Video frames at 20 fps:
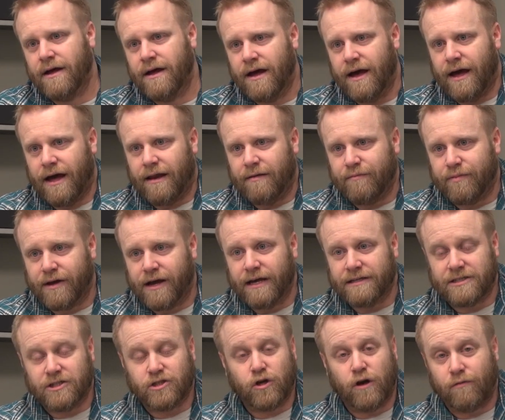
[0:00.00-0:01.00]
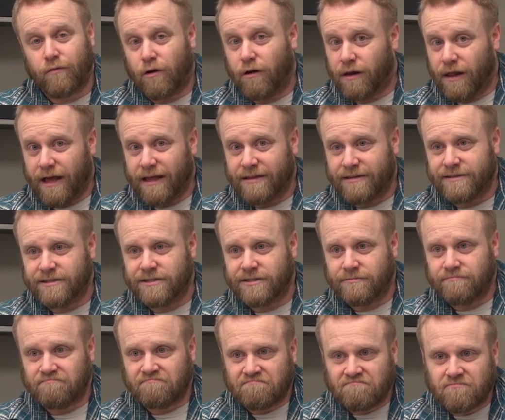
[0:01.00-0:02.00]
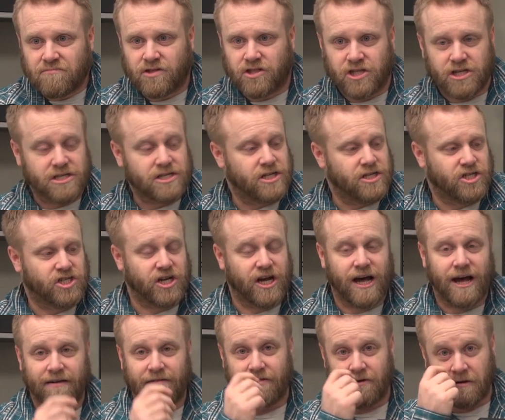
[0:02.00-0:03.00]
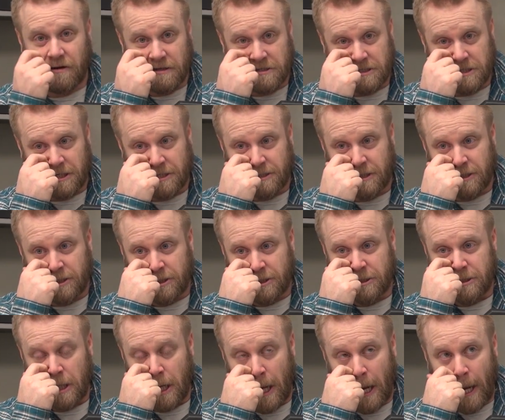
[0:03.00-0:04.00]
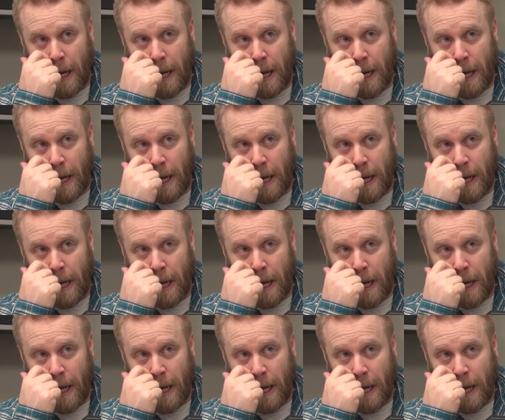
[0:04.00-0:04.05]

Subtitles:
And because its overall length is just shy of 36 inches,